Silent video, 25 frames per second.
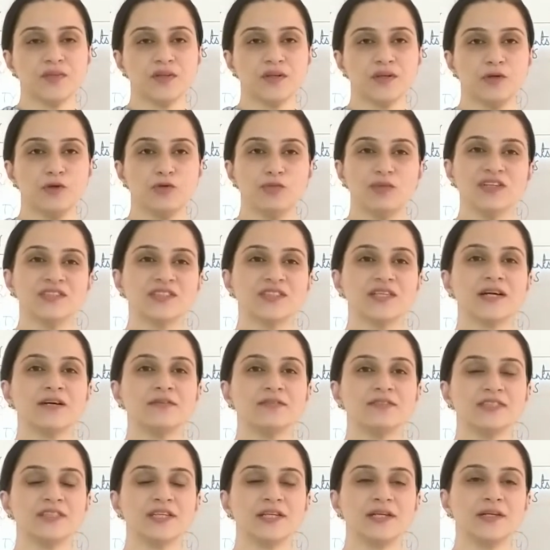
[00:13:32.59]
You must have
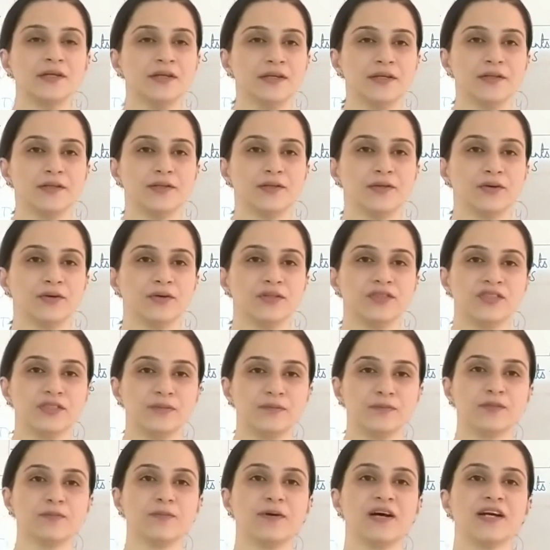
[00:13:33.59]
seen in your
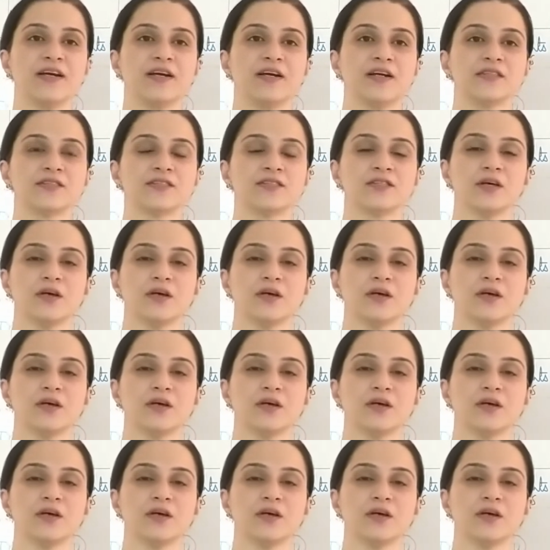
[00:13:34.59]
chips packets